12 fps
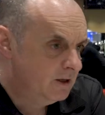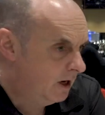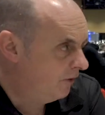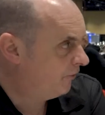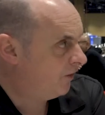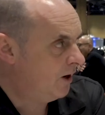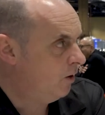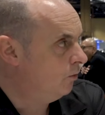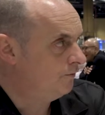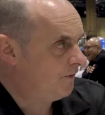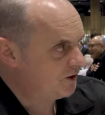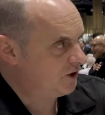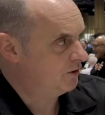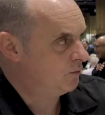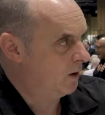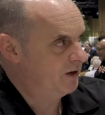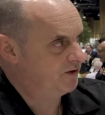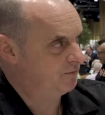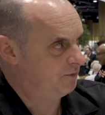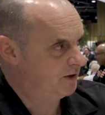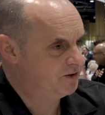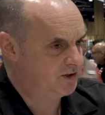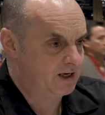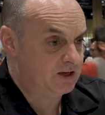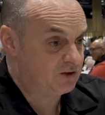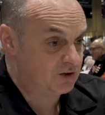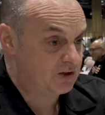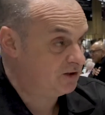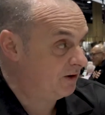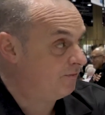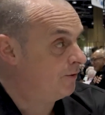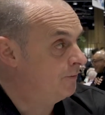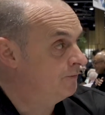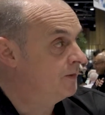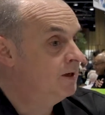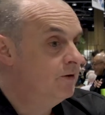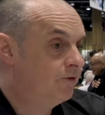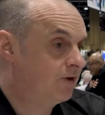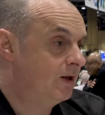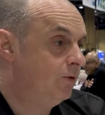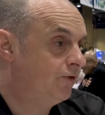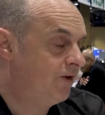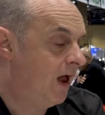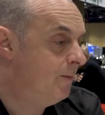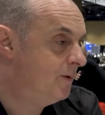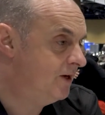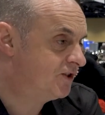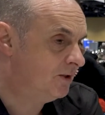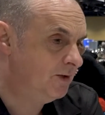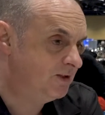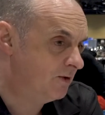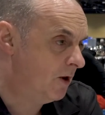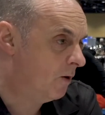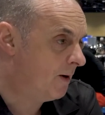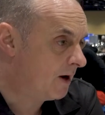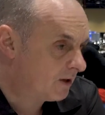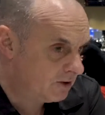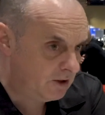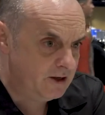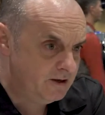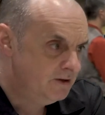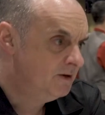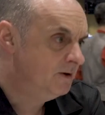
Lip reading: as the old-fashioned ways of printing. It's just a different skill set. Sure. But you still need to know about colour,